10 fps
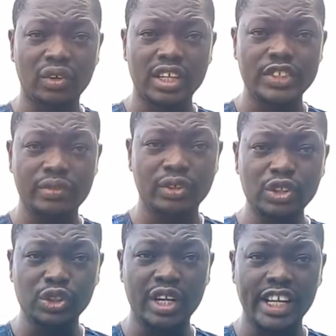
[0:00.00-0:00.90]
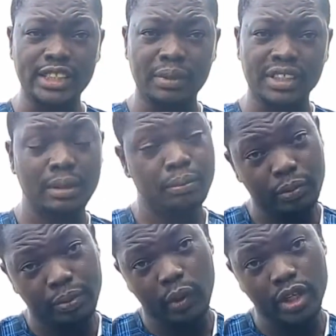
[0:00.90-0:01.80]
knowledge revolution aspect and
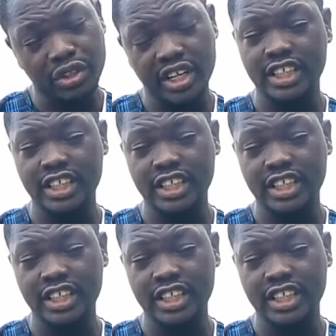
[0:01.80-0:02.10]
preparation